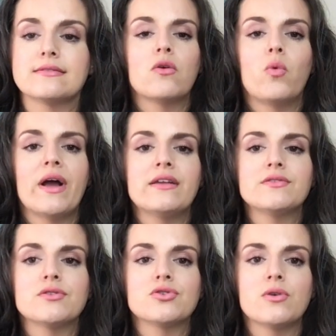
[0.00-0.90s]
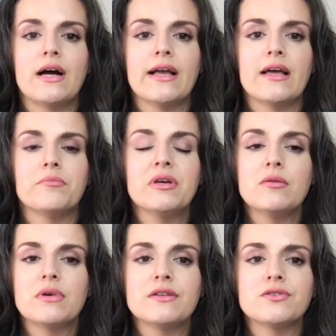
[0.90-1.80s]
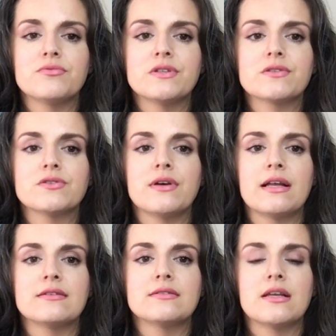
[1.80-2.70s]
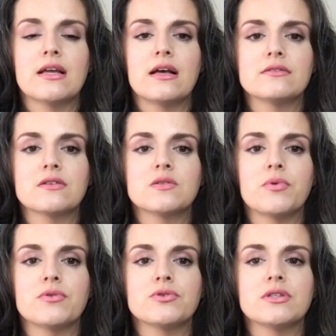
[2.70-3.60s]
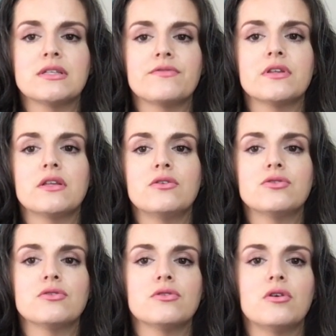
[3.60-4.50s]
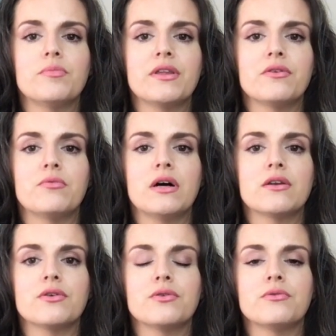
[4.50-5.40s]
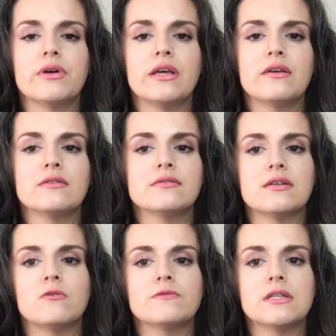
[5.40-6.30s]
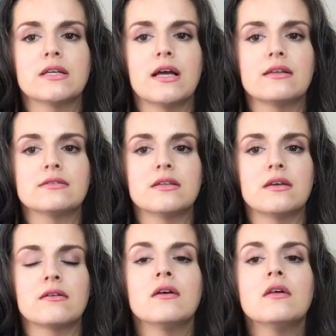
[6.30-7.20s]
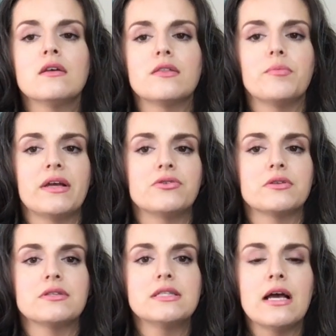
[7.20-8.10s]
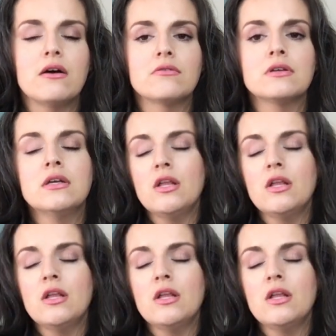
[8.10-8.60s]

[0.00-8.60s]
And ways to try and minimize your risk to anesthetic gas exposure. Definitely, you should not be the one who is involved in gassing the patient down.